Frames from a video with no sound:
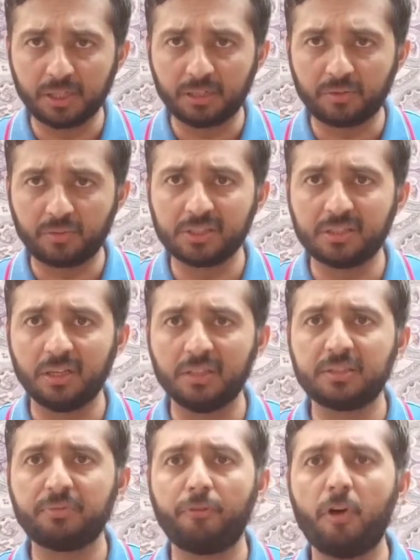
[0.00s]

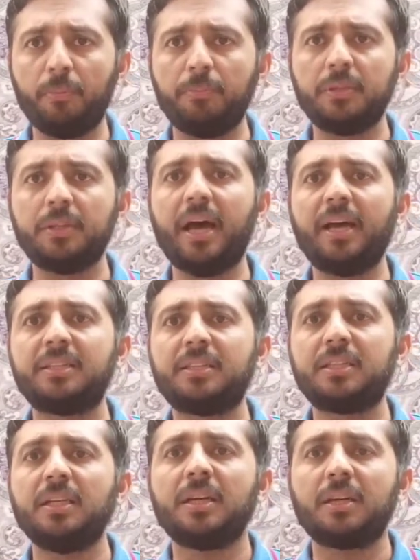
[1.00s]
result form,
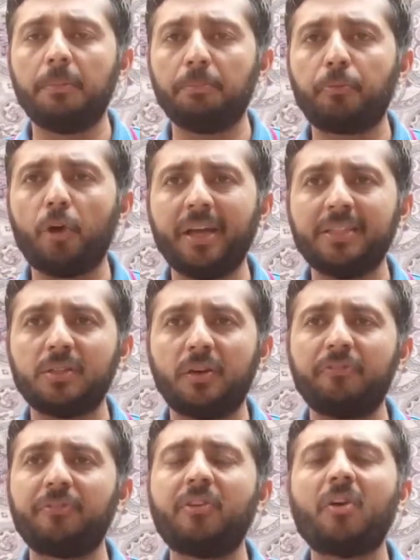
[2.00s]
that comprise
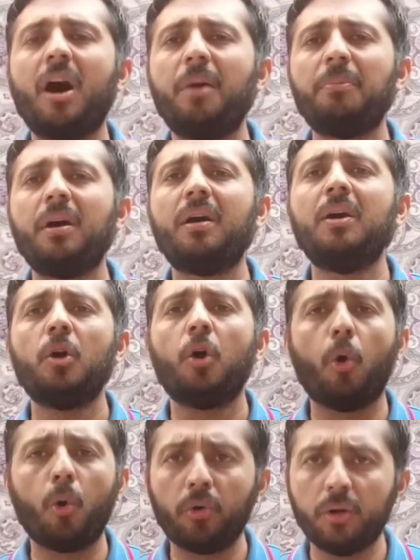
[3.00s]
of grammar,
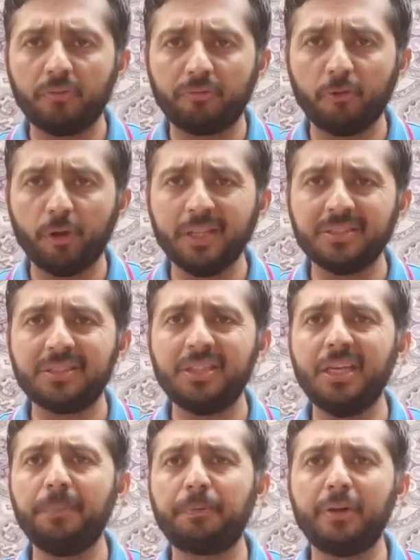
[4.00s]
oral
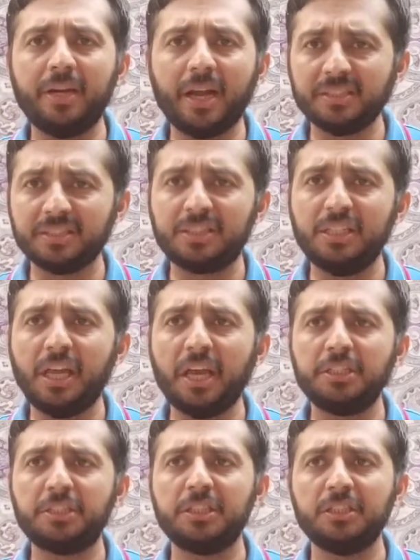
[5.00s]
fluency,
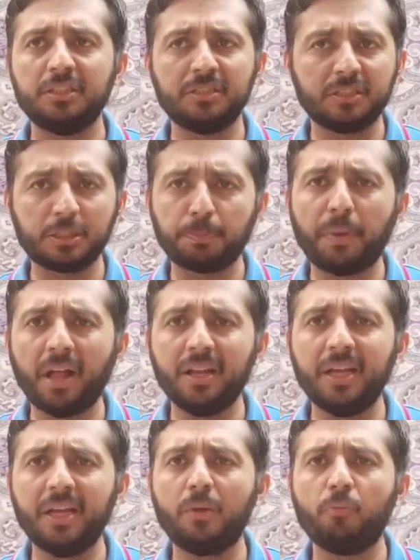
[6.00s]
pronunciation,
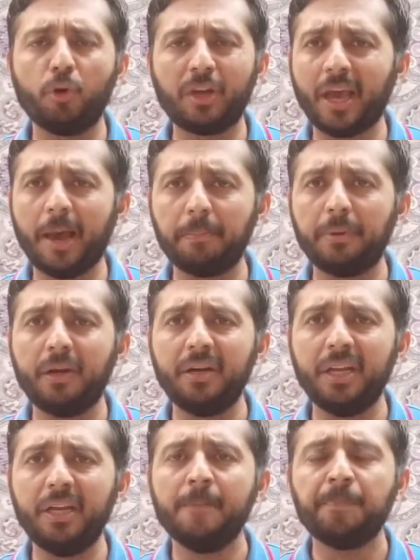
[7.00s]
spelling,
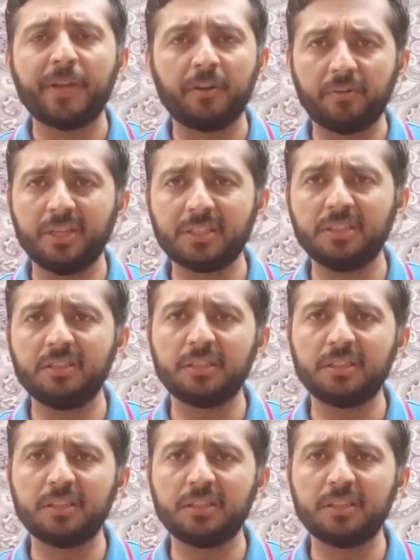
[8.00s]
vocabulary, written